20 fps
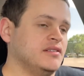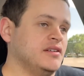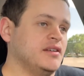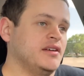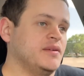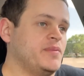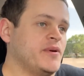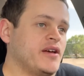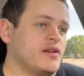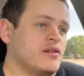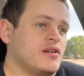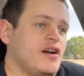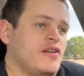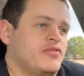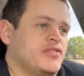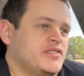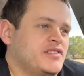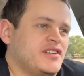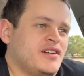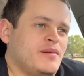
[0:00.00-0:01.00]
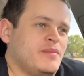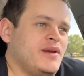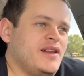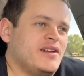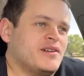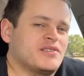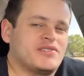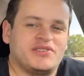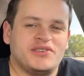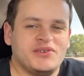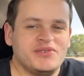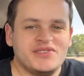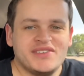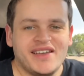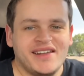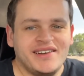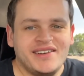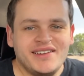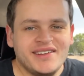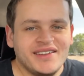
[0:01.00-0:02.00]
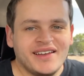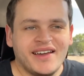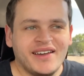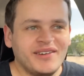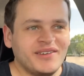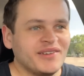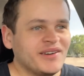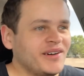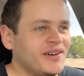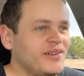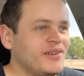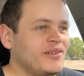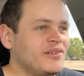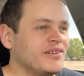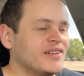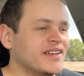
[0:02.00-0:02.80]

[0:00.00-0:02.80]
better off with Terminator 2's ending? I don't know.